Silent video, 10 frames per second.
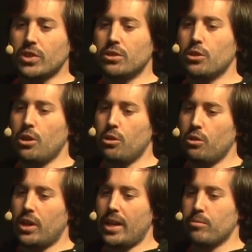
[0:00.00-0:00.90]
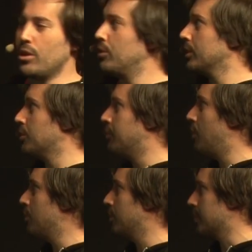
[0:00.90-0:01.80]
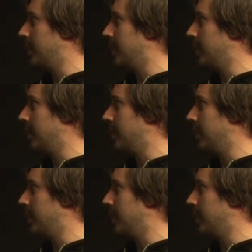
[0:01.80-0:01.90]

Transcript: So I am going to focus